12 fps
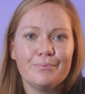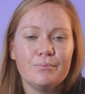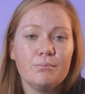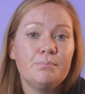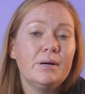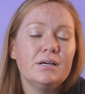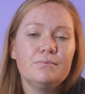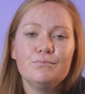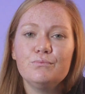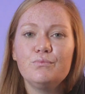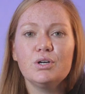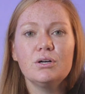But
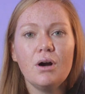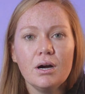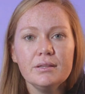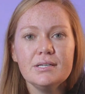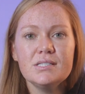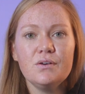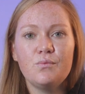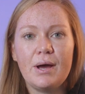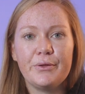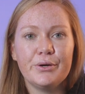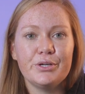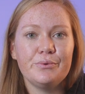regardless of
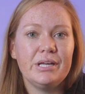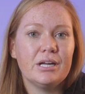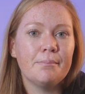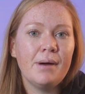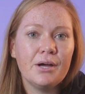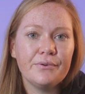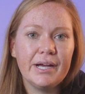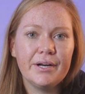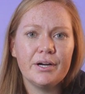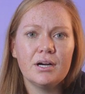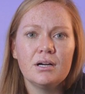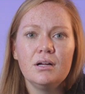whether you need a
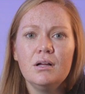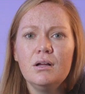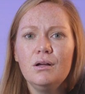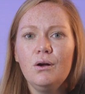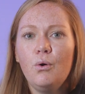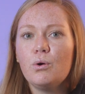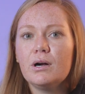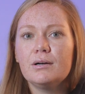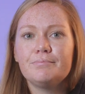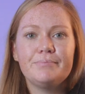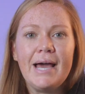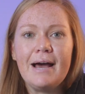moderator
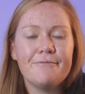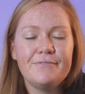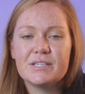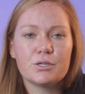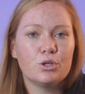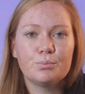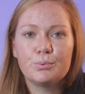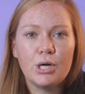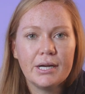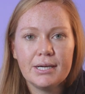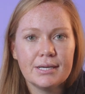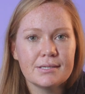or have physical
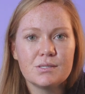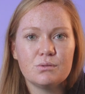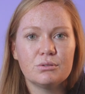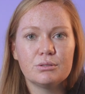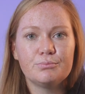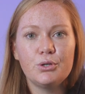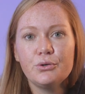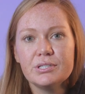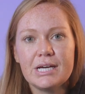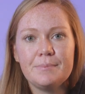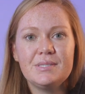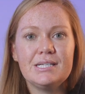products or
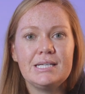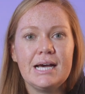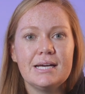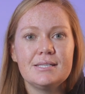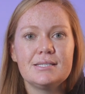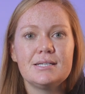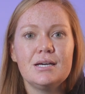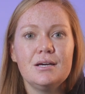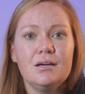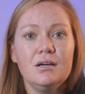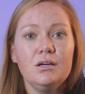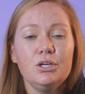prototypes to test,
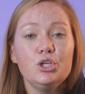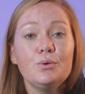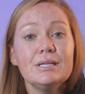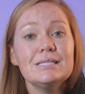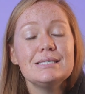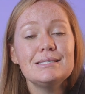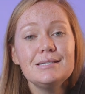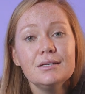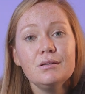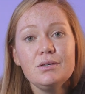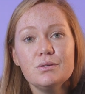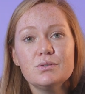you can
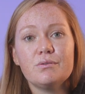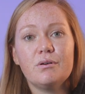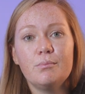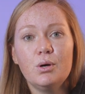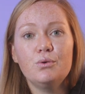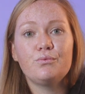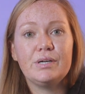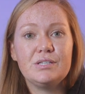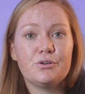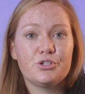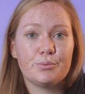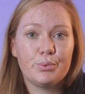still use a remote
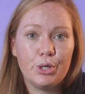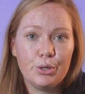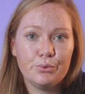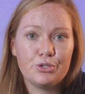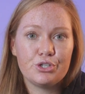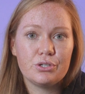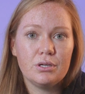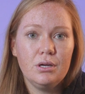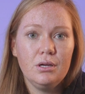research approach,